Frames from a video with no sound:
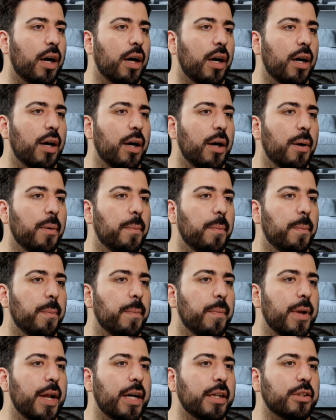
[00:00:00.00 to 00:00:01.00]
Um,
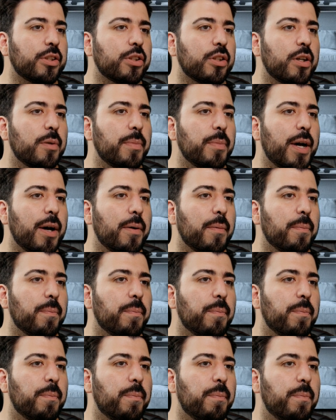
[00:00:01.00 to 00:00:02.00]
not sure about
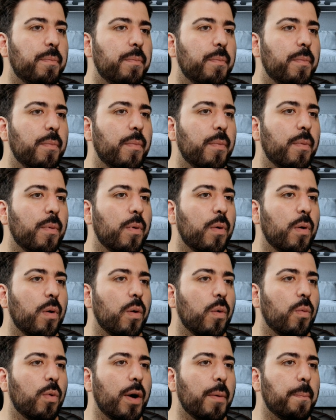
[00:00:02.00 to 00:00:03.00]

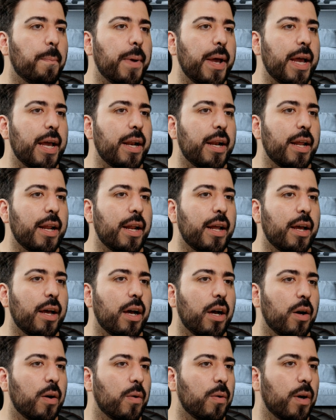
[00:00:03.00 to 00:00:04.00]
what band it.
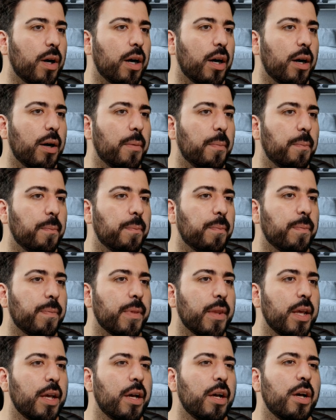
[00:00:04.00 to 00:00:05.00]
Oh, um,
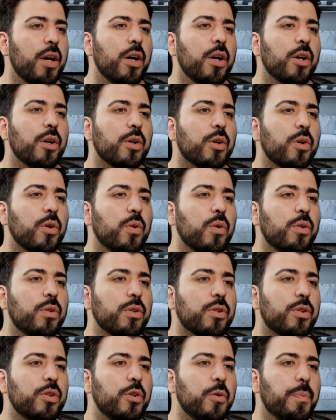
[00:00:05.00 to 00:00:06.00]

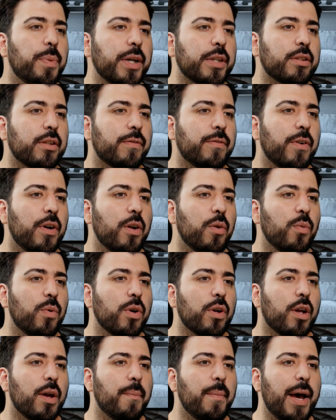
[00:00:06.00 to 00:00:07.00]
Google's new Pixel phone
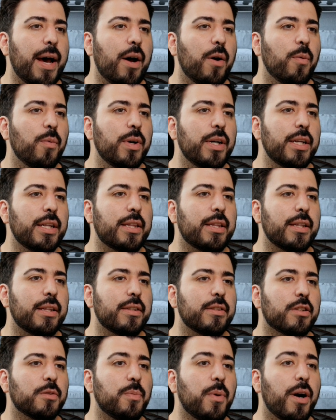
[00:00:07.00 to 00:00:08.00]
will come out with
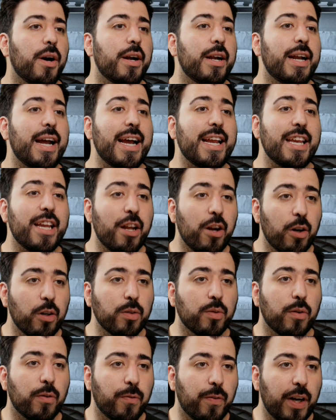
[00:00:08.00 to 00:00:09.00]
smart 90
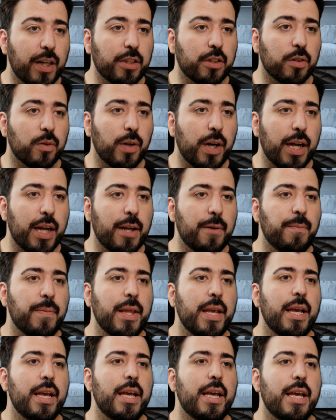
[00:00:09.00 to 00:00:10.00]
hertz refresh rate.
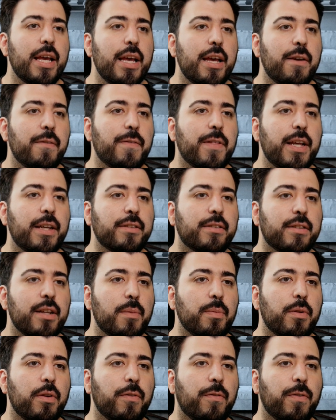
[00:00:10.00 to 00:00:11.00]
If they
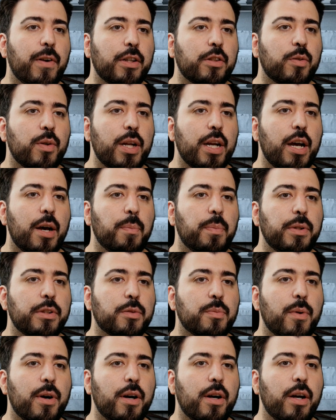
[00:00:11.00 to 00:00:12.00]
step their refresh rate up,
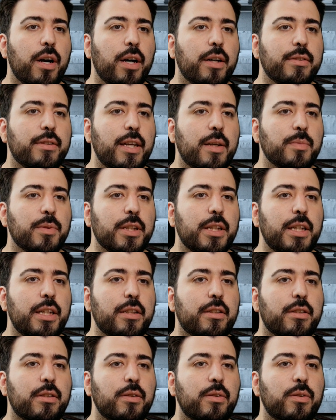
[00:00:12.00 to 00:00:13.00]
and smart uh, Samsung
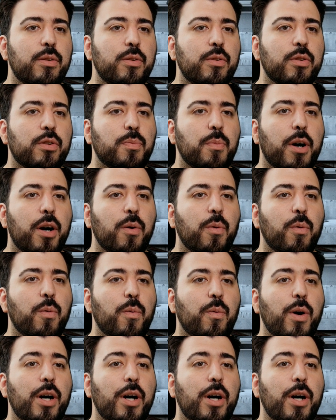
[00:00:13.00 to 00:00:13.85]
needs to do smart